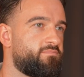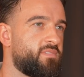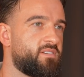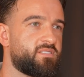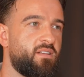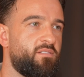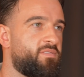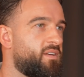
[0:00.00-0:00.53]

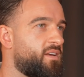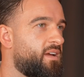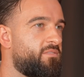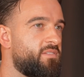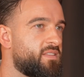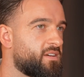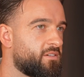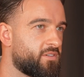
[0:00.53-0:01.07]
There's infinite
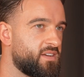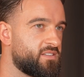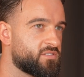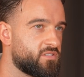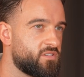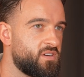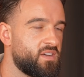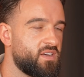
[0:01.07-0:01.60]
everything, right?
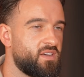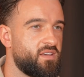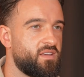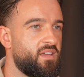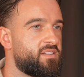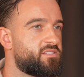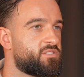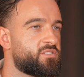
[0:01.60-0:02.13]
So
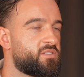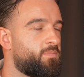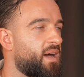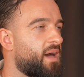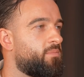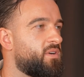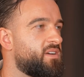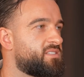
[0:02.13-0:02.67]
it's just a
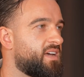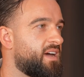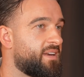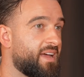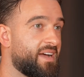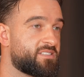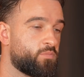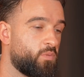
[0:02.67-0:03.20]
bad mindset, and
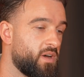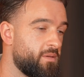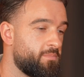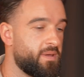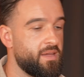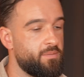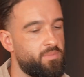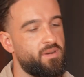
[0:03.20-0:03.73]
that's why
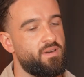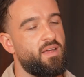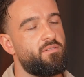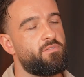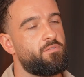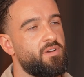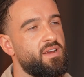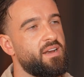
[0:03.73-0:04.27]
people
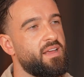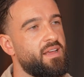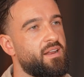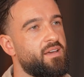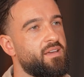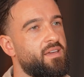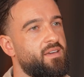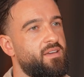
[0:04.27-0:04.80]
never really,
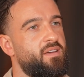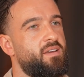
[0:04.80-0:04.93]
like,